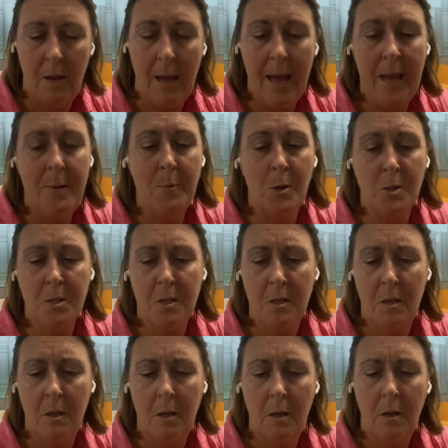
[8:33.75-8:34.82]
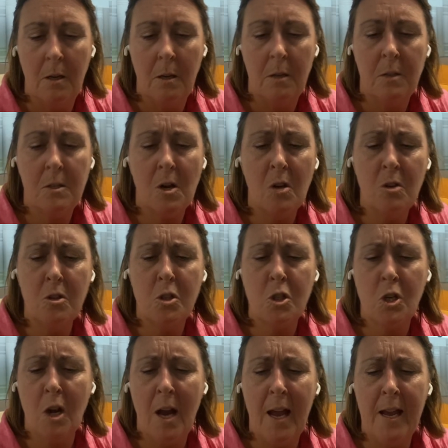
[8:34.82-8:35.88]
Amos, don't
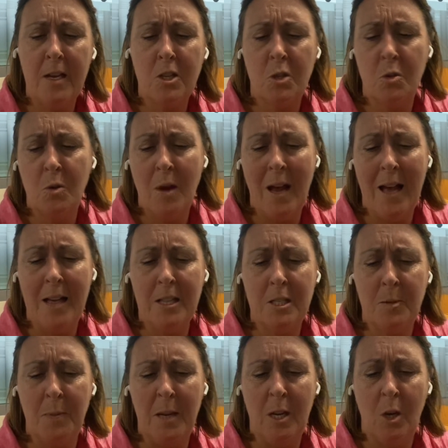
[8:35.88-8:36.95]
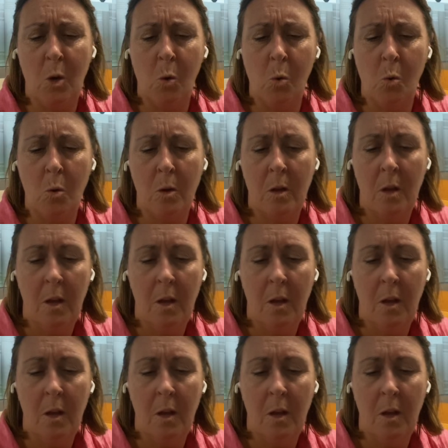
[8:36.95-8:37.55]
try too hard to be cool.